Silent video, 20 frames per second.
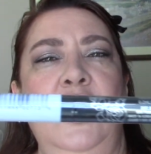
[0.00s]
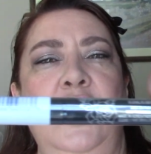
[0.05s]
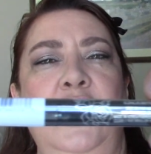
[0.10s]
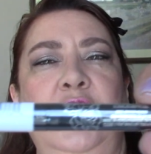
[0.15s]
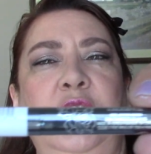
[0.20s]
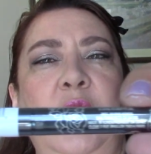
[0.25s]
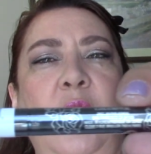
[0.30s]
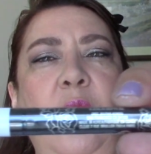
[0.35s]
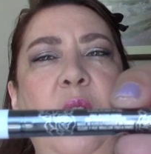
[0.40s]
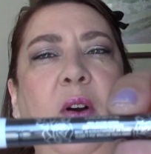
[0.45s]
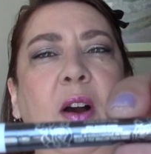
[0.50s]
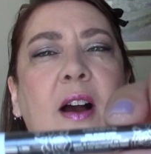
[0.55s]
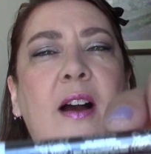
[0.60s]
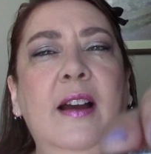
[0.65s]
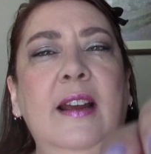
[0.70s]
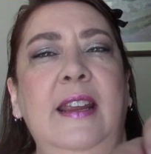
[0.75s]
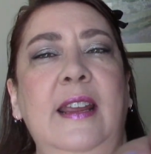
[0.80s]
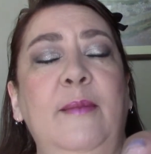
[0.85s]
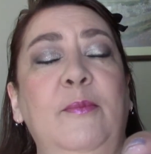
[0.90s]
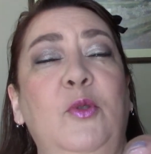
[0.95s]
So
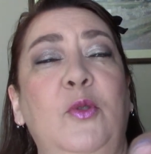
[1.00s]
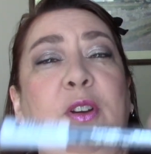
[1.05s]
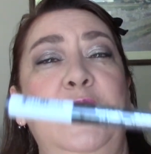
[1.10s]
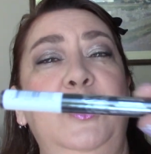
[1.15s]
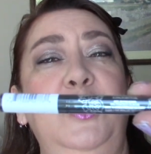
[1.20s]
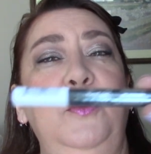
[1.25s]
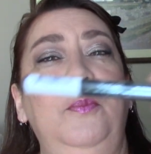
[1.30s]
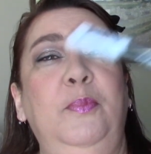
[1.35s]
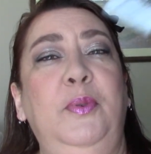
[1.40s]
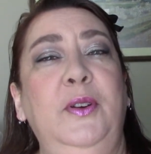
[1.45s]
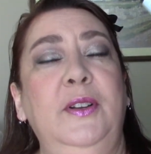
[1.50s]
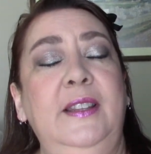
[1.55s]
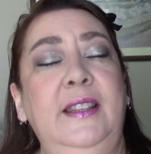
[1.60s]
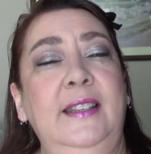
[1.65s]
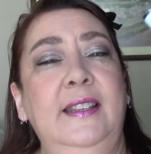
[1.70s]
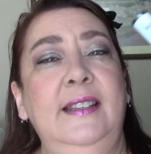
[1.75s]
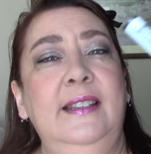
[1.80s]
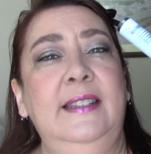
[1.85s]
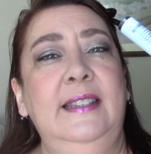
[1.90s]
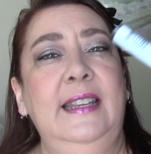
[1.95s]
I am going to put
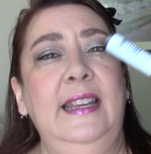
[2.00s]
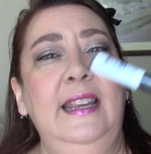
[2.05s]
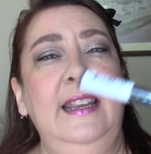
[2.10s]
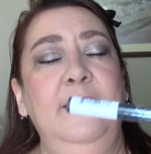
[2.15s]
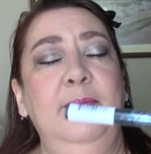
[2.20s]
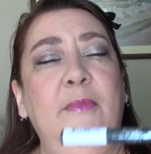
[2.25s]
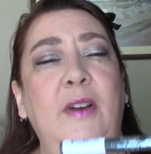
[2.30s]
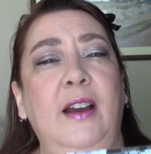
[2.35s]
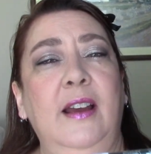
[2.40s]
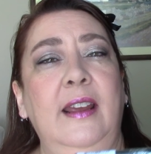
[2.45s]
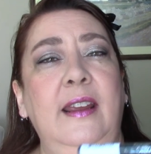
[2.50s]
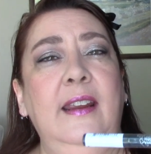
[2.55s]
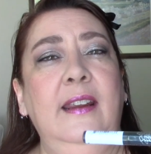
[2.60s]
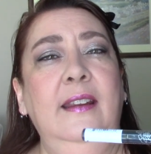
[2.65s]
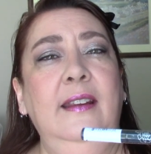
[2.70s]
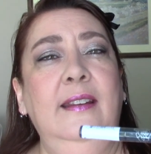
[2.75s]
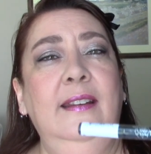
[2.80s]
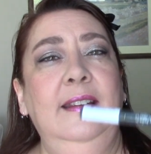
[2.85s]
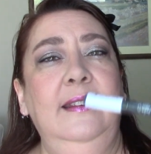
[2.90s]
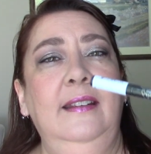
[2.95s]
this in
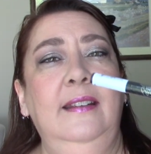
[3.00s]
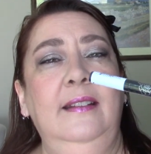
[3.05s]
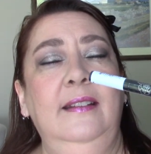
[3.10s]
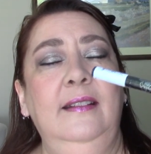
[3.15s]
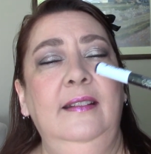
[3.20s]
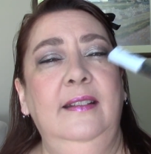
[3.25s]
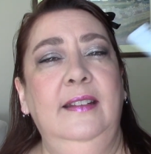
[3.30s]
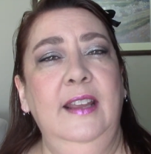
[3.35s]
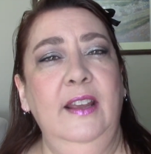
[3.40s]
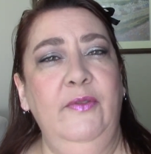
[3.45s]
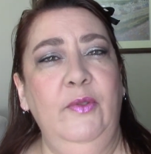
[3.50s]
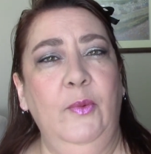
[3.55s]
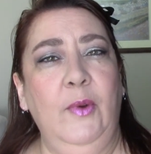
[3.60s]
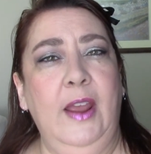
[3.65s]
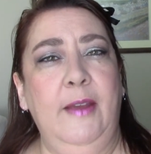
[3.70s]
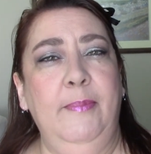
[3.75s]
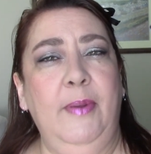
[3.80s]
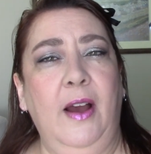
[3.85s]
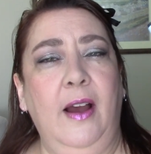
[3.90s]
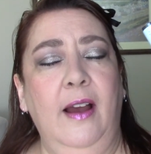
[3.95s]
my
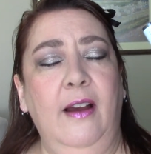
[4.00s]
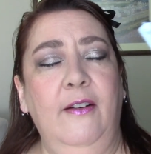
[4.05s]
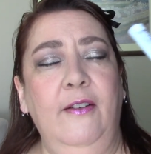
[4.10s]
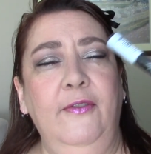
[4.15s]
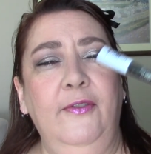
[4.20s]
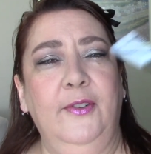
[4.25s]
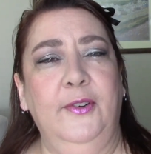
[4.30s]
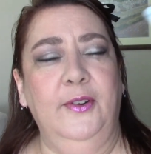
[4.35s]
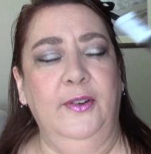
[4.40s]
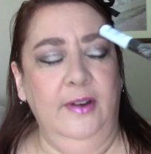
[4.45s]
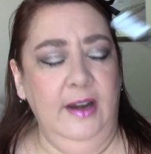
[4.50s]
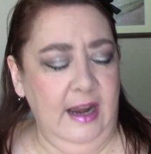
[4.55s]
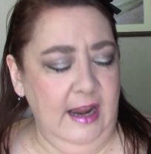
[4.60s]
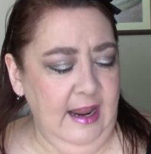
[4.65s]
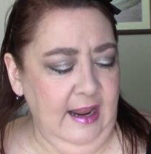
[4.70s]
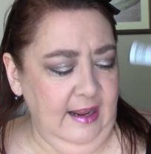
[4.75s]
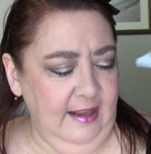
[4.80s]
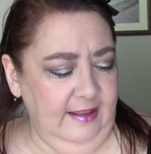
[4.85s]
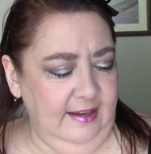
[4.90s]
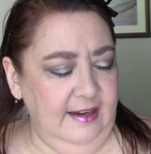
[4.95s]
giveaway pile for
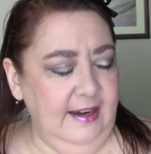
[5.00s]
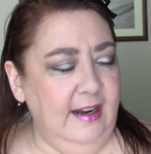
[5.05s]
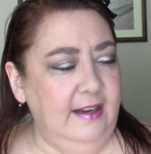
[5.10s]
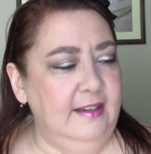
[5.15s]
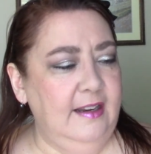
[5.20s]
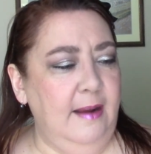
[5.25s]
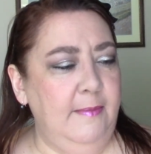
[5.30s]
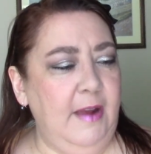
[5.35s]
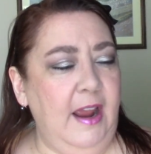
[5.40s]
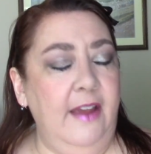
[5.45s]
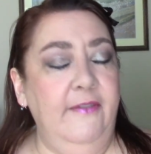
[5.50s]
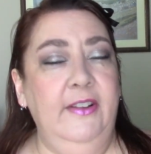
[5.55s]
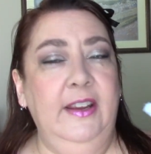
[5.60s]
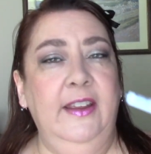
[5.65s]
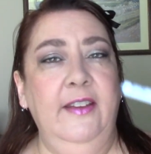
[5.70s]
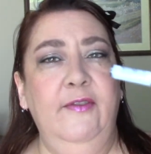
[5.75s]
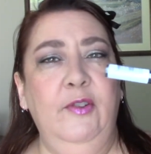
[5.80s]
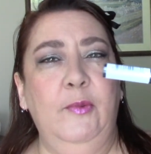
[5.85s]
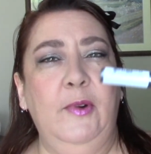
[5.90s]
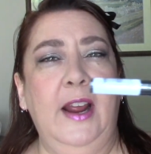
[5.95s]
the next time I have a
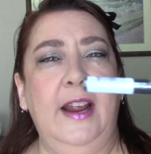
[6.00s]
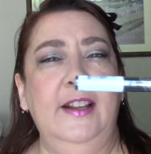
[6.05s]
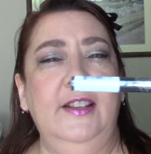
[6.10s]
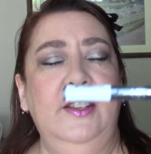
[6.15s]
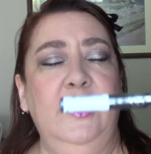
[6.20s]
giveaway.